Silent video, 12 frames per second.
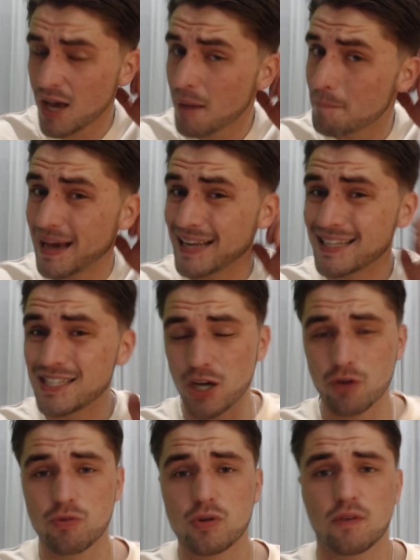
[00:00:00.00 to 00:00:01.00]
Ben
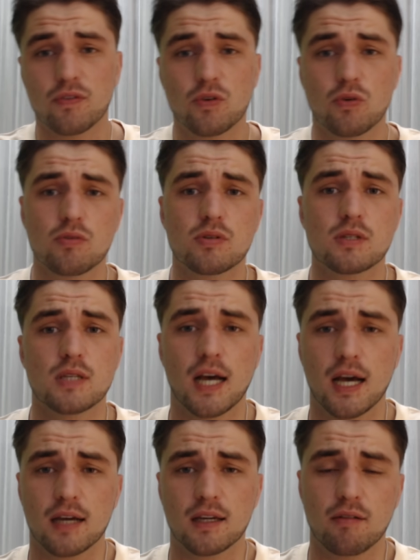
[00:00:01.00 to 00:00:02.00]
Doak, of course,
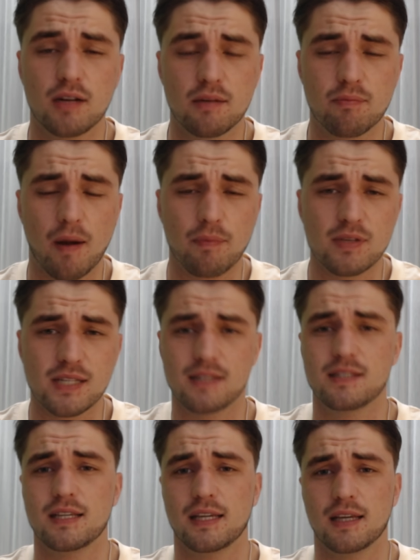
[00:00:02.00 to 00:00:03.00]
currently
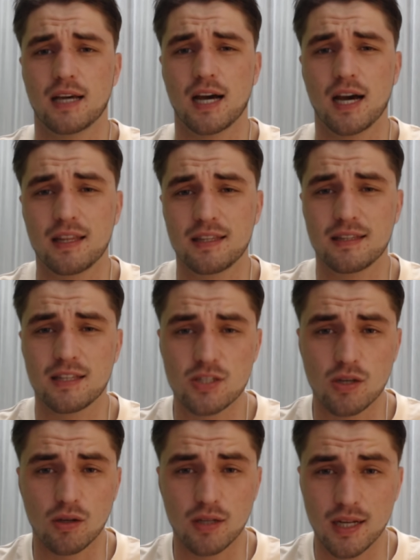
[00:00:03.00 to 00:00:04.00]
representing the
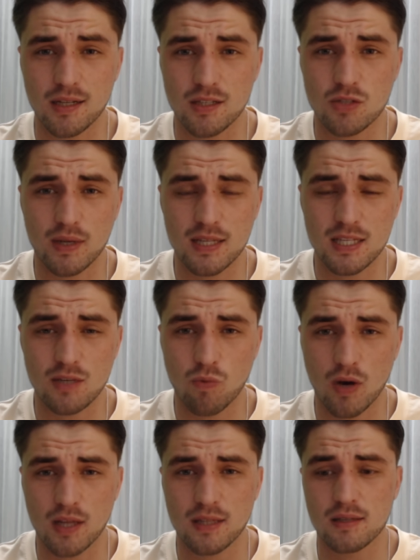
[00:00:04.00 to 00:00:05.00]
Scotland
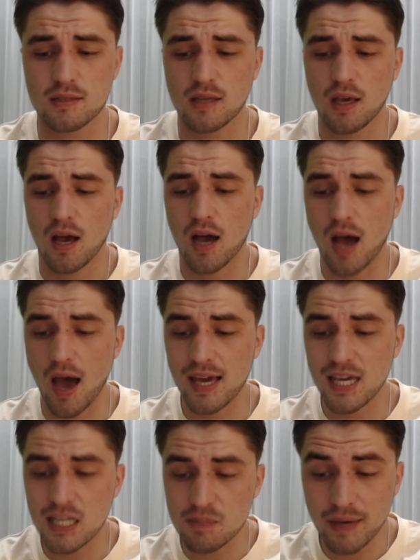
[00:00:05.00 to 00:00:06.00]
under-21s.
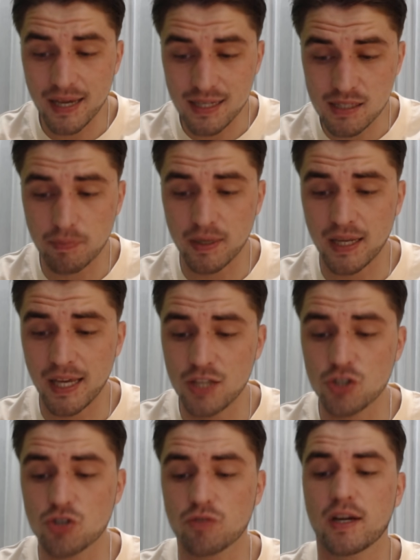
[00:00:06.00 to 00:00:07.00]
He's picked up an
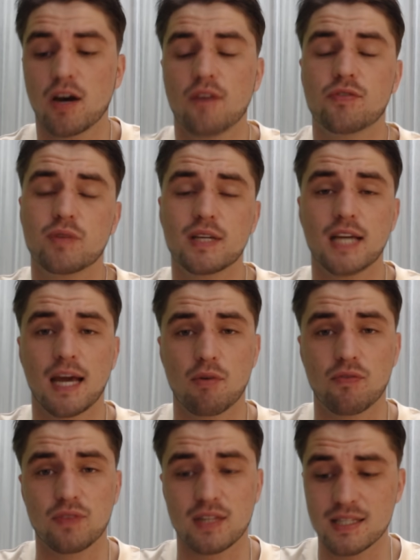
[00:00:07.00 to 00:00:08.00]
injury after he came
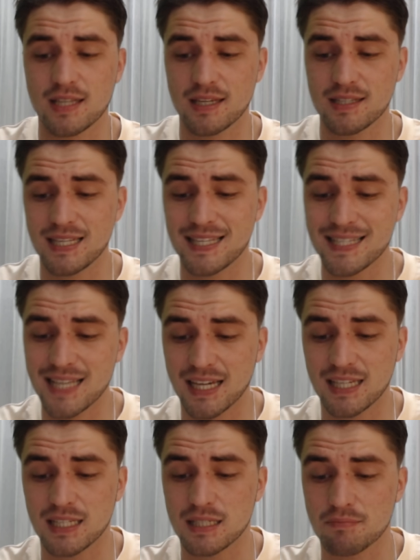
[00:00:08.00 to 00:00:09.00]
off in the
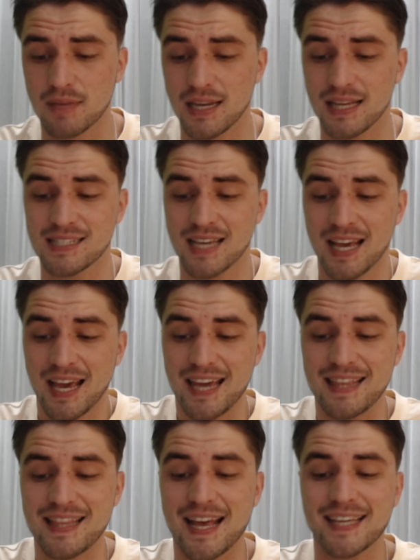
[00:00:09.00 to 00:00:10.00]
62nd minute
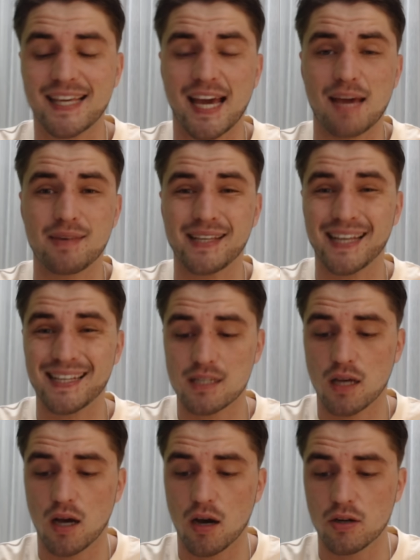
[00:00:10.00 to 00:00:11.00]
in their game
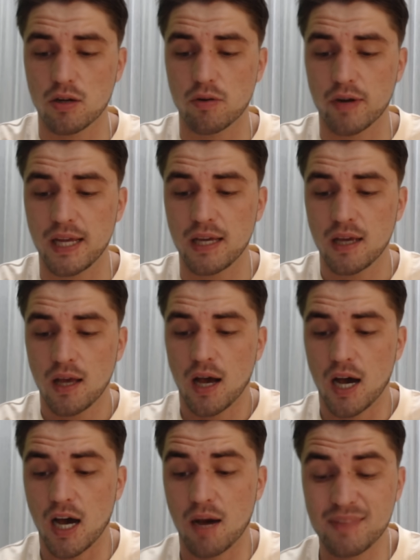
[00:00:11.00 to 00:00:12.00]
against Hungary.
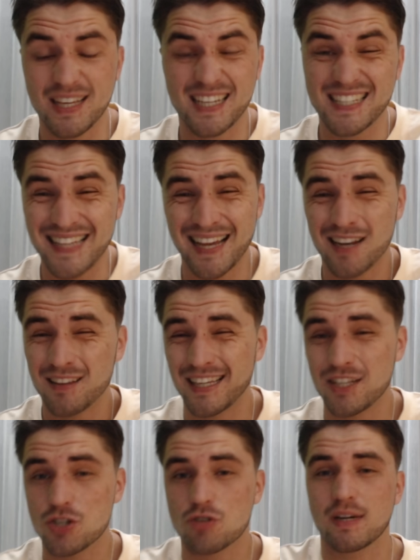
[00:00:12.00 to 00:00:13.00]
The extent of the
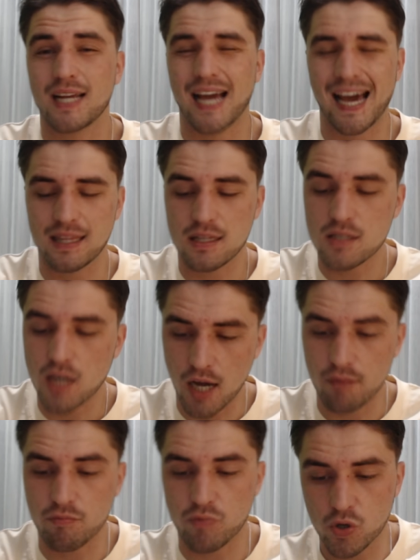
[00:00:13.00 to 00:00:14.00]
injury at the
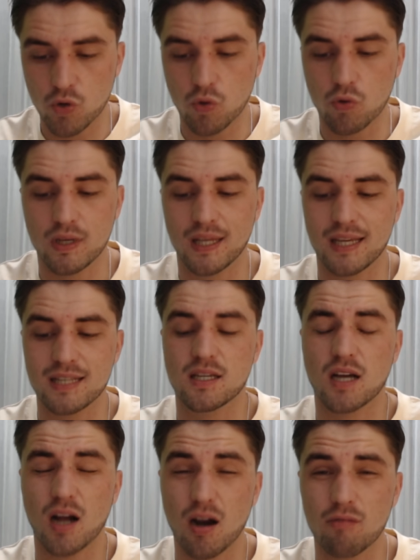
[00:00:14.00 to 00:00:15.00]
time recording is
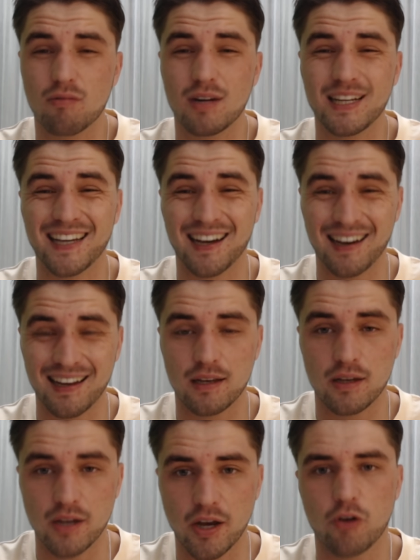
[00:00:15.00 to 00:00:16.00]
currently
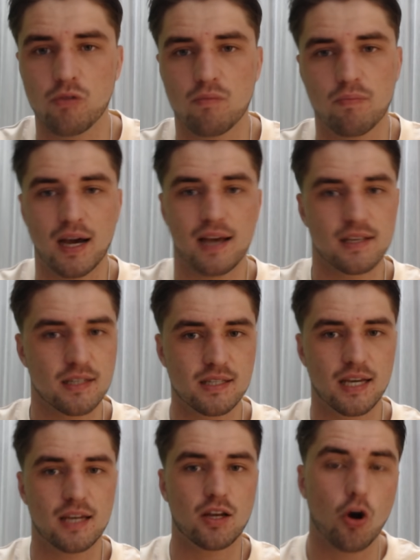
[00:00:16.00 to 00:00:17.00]
unknown, but as I
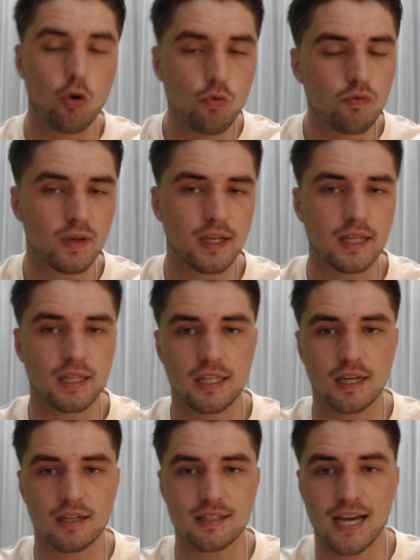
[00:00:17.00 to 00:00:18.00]
said, hopefully the
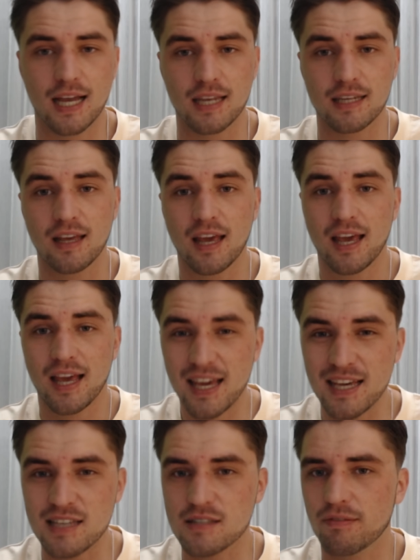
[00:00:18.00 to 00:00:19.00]
young talent
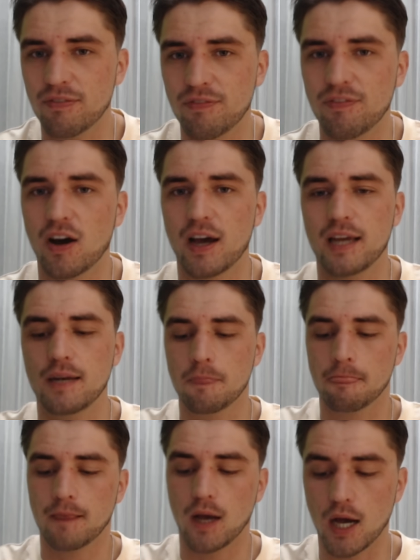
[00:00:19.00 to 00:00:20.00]
is fine.
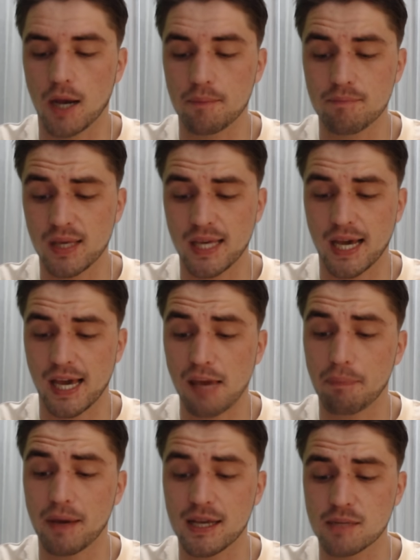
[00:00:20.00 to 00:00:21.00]
But yeah, he
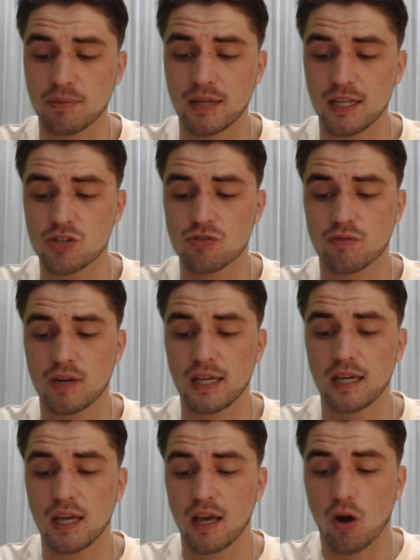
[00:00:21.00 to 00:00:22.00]
picked up an
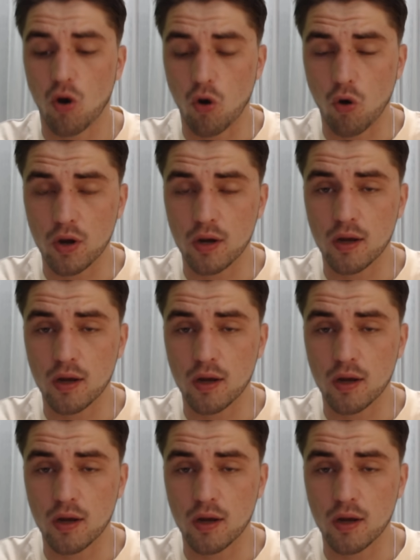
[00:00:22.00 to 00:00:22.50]
injury on